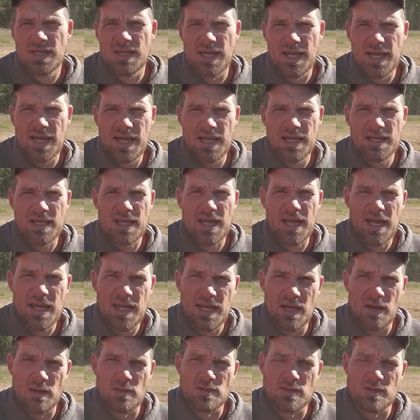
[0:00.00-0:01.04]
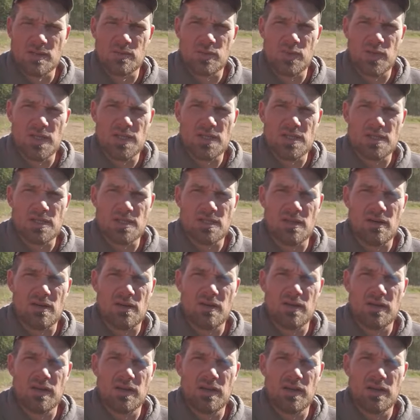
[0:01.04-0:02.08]
Land and housing prices
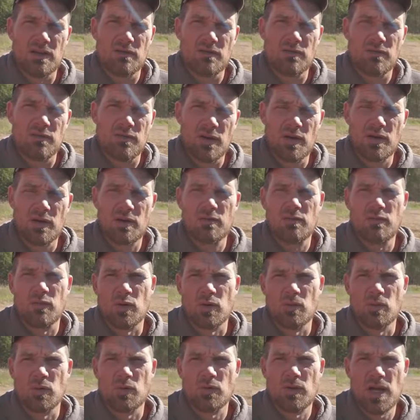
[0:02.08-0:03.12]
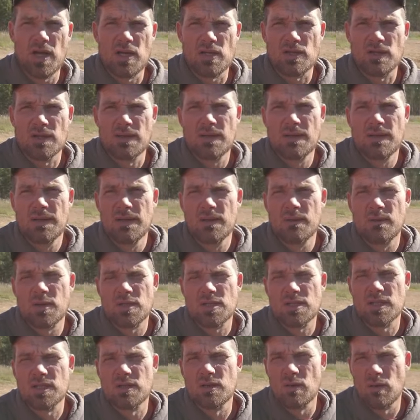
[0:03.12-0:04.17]
are in a very affordable range,
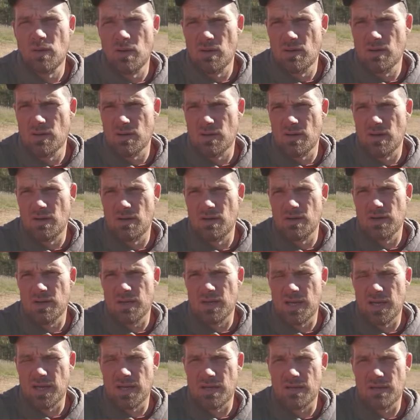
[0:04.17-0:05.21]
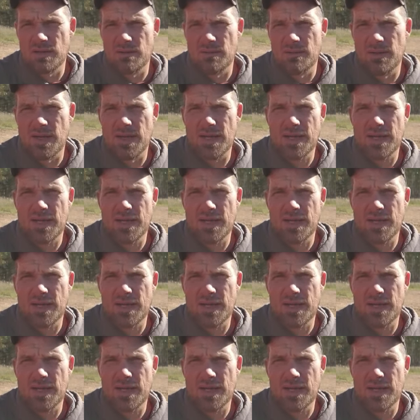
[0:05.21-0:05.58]
which they no longer are in Canada.